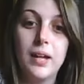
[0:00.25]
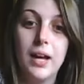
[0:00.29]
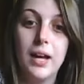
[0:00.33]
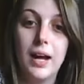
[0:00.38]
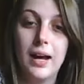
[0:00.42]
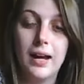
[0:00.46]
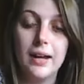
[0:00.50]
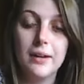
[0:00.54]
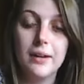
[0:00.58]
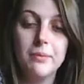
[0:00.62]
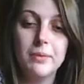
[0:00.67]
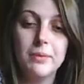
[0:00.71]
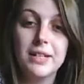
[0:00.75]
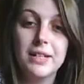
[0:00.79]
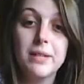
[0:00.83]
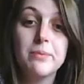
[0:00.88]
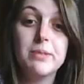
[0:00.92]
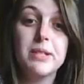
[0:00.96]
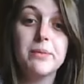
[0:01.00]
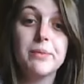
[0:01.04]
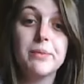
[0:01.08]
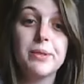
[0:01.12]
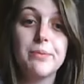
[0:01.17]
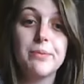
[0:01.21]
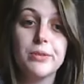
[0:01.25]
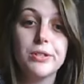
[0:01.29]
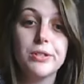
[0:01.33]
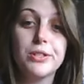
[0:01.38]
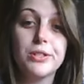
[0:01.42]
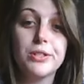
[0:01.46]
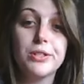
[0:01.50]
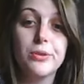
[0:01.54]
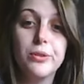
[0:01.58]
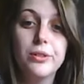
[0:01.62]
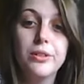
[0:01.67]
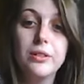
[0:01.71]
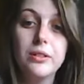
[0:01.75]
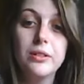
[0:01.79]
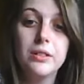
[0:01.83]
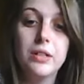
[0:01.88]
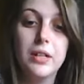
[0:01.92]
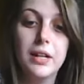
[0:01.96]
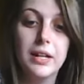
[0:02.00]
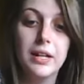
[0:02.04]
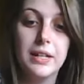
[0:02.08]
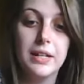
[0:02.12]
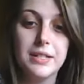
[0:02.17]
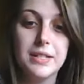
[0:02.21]
Hi, my name's Emily Priestcorn,
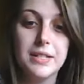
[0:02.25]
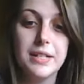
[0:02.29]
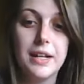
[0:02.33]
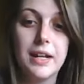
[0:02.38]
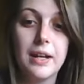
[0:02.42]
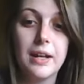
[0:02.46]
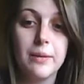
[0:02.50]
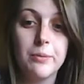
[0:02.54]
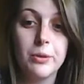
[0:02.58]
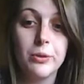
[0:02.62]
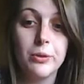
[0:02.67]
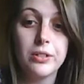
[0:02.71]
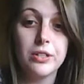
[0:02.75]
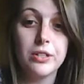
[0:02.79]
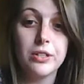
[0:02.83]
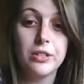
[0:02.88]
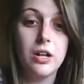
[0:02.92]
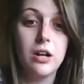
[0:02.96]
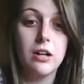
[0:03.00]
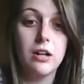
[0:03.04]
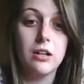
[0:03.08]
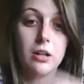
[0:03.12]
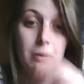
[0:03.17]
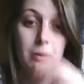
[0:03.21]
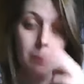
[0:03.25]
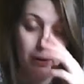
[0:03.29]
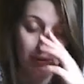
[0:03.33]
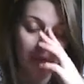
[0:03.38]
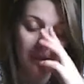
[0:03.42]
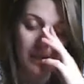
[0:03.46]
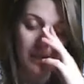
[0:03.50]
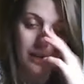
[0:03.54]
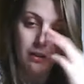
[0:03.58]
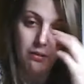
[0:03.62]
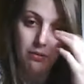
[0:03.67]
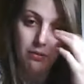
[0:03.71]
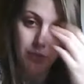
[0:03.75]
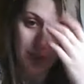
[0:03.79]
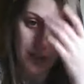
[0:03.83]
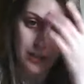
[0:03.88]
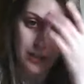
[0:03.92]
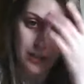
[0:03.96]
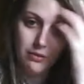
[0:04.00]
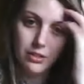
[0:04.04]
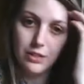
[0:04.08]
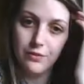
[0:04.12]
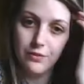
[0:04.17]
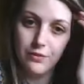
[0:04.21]
and today I'm going to talk about count
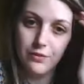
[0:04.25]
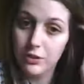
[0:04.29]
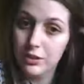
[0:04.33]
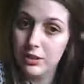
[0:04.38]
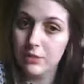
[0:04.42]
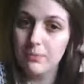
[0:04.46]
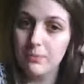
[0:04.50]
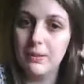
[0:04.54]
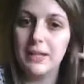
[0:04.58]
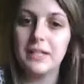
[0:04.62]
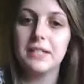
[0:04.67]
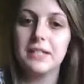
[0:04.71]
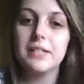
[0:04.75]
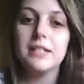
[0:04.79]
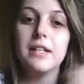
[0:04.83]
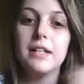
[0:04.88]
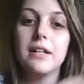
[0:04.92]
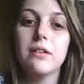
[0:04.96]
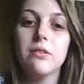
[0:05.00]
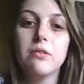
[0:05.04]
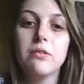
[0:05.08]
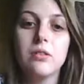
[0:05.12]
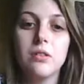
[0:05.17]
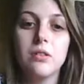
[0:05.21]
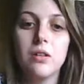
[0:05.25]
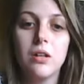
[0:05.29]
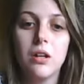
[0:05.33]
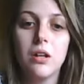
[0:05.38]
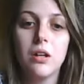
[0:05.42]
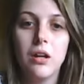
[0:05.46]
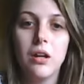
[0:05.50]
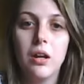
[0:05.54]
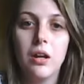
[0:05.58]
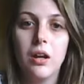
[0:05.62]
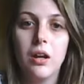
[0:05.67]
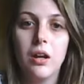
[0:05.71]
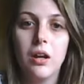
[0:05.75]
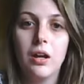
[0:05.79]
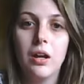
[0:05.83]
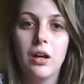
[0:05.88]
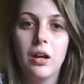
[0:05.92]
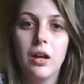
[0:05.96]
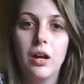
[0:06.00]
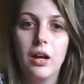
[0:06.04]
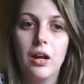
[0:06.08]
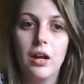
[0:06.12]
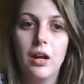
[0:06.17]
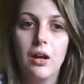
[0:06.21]
nouns versus mass nouns,
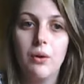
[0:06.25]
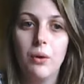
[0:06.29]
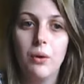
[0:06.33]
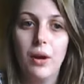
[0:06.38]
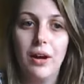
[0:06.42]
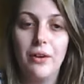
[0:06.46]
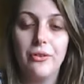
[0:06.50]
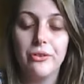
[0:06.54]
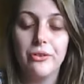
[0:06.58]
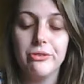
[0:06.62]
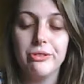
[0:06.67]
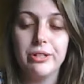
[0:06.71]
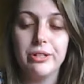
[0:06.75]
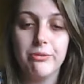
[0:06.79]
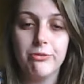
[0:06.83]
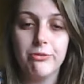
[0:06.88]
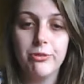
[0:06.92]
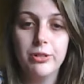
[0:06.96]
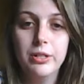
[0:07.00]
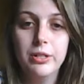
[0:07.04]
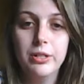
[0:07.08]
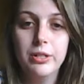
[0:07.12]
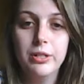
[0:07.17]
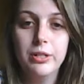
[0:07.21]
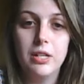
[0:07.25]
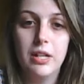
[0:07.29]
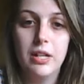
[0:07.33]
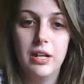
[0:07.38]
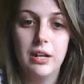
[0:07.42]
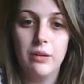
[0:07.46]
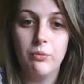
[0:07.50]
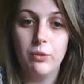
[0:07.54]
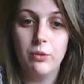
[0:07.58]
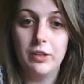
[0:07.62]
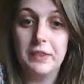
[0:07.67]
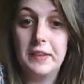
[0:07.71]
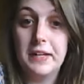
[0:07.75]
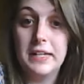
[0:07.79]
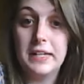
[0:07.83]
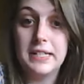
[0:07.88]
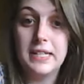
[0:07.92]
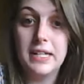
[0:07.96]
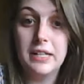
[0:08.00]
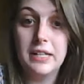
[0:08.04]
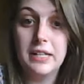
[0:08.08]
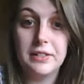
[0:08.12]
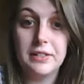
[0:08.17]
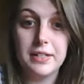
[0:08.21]
how they're different, and what that
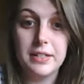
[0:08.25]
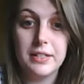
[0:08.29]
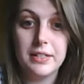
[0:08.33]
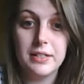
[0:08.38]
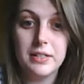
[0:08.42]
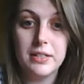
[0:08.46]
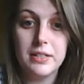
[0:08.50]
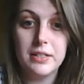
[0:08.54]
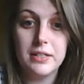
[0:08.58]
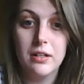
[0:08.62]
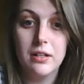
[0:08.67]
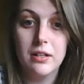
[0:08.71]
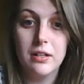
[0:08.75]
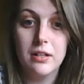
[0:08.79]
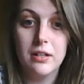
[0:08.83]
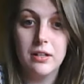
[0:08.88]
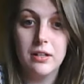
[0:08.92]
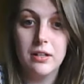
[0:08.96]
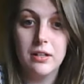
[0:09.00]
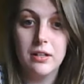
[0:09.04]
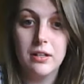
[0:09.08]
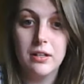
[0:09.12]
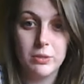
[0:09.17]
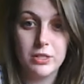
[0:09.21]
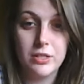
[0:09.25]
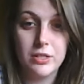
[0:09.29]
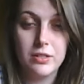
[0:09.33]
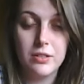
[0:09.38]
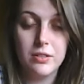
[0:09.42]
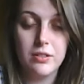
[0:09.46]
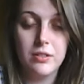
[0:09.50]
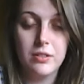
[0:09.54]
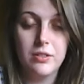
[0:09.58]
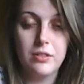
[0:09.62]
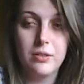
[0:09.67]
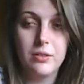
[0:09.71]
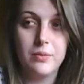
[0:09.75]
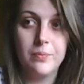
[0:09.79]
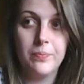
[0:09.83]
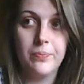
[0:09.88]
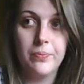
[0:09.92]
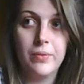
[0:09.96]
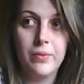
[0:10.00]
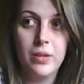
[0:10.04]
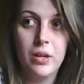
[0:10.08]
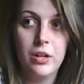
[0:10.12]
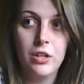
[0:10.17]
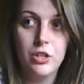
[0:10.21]
tells us about humans.
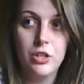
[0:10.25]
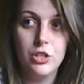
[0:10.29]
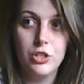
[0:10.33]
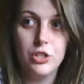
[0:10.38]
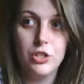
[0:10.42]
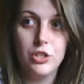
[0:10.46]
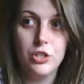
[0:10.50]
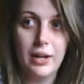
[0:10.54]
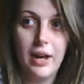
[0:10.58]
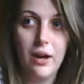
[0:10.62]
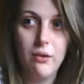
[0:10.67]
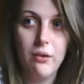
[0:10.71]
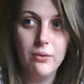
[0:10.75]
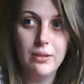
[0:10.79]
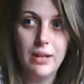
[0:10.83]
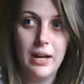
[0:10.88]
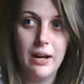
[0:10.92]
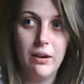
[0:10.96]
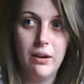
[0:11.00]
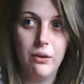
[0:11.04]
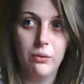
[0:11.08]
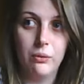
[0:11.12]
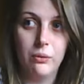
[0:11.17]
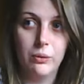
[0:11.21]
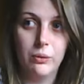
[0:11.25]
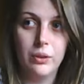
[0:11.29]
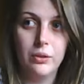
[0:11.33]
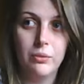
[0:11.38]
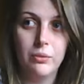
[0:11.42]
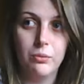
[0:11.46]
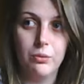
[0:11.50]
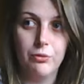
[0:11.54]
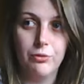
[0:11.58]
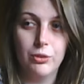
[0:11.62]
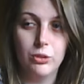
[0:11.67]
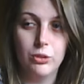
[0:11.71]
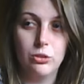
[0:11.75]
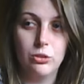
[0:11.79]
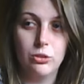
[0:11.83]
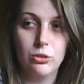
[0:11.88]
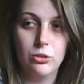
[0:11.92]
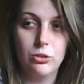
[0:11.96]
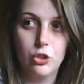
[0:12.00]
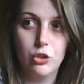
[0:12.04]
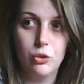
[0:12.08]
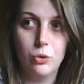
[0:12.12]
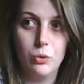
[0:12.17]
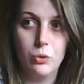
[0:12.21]
So a count noun refers
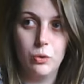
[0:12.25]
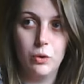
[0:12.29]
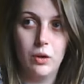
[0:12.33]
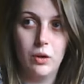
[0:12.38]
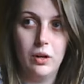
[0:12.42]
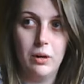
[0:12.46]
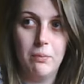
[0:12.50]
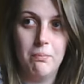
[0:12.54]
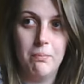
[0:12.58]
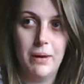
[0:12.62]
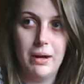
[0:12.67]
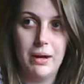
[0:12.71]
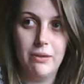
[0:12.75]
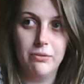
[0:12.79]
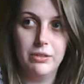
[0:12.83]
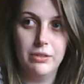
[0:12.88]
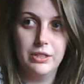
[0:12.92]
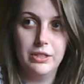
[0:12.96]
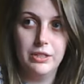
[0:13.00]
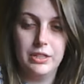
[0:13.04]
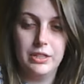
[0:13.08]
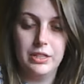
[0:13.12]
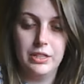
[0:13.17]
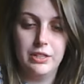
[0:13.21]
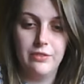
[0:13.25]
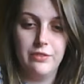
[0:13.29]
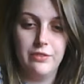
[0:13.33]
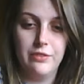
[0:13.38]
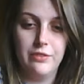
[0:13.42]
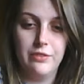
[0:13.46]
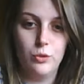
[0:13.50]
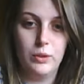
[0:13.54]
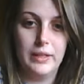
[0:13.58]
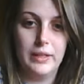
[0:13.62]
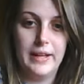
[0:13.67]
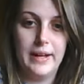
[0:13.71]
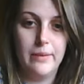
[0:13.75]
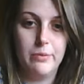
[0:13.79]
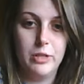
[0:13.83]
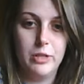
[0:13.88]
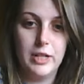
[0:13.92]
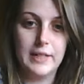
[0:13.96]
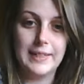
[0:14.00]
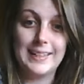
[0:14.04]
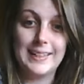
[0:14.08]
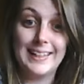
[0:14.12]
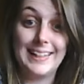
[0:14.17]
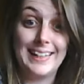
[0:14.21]
to a bounded individual
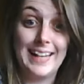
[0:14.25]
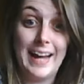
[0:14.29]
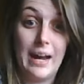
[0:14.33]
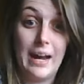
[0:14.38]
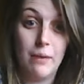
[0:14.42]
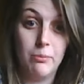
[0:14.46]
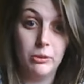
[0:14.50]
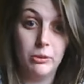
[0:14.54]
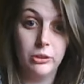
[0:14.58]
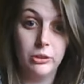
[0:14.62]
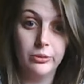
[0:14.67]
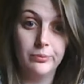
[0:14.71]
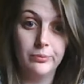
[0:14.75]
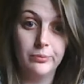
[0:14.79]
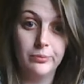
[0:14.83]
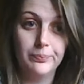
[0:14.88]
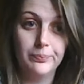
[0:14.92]
object, like an apple,